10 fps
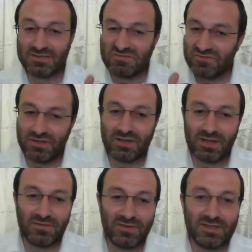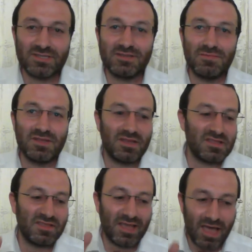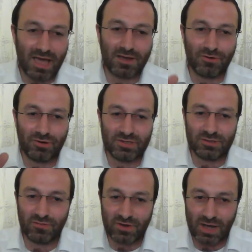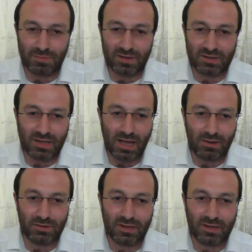really convinced me that the accuracy of copying down,